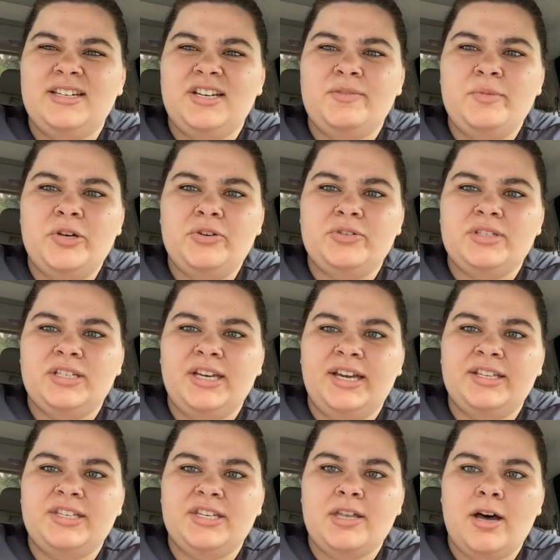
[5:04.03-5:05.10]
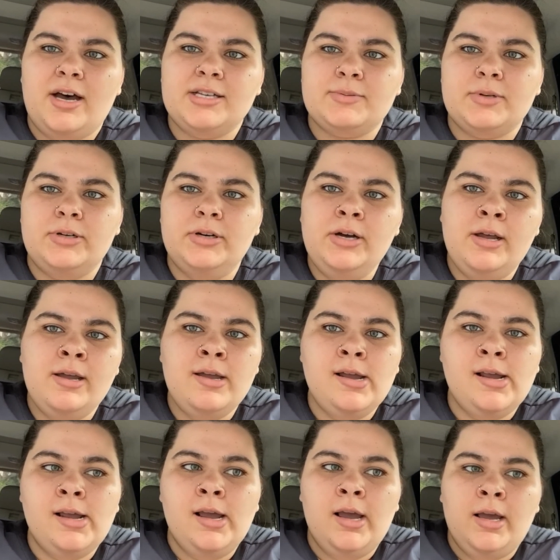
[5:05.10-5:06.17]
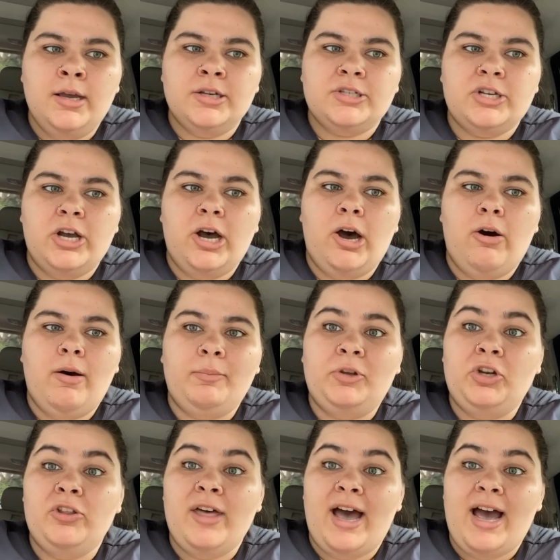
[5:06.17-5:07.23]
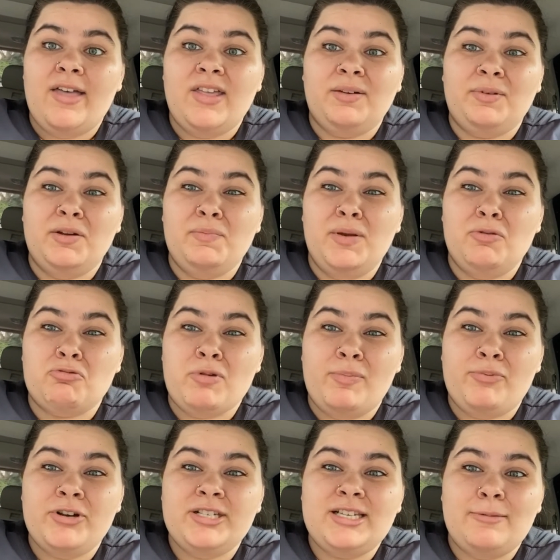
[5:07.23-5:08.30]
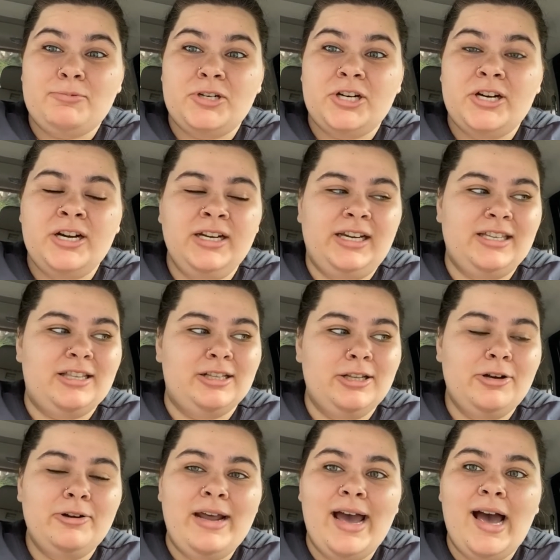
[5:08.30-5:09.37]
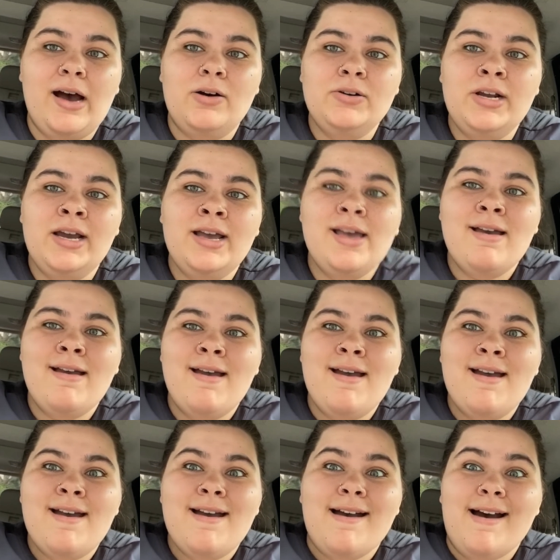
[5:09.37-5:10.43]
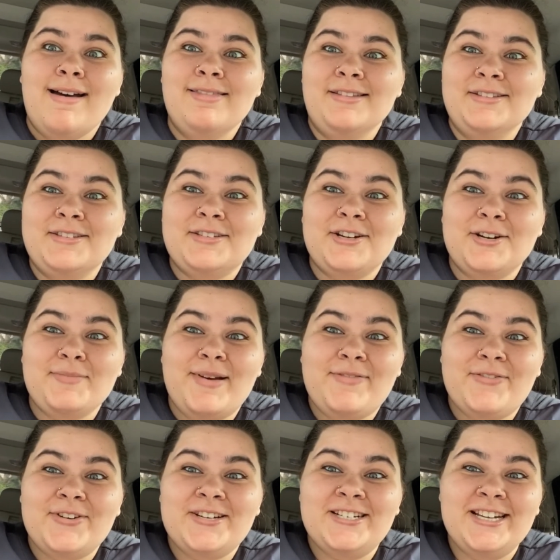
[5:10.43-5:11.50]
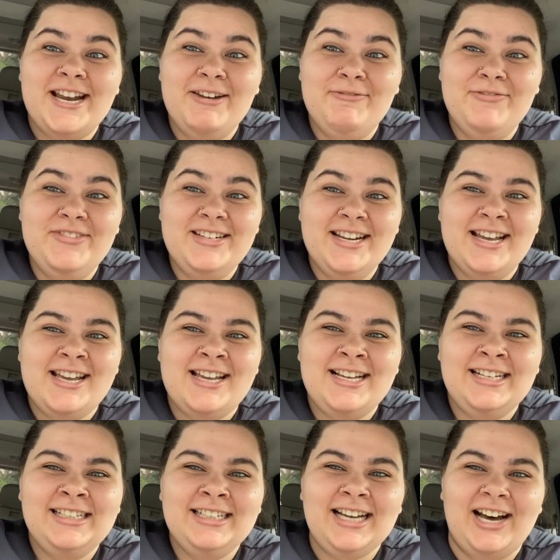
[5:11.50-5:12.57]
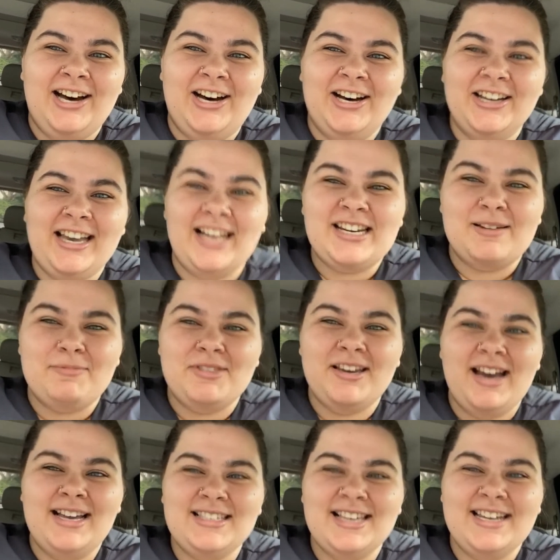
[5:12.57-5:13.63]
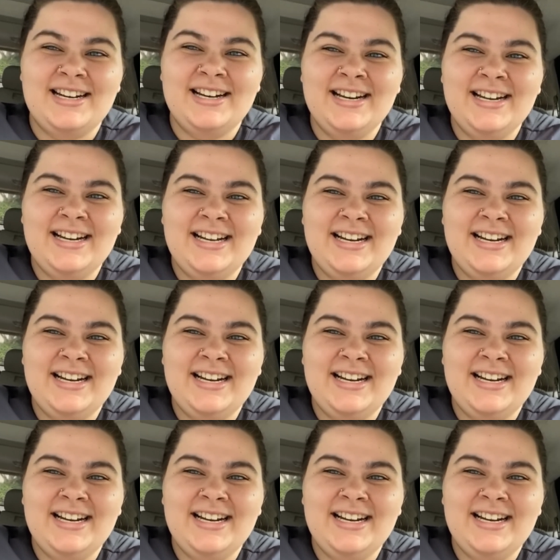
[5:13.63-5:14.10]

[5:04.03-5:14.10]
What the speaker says: commute to get to the hospital. So I'm gonna do that, and then I'm gonna meet with my preceptor, get the lowdown, and then start my first shift. I'll catch up with you guys later.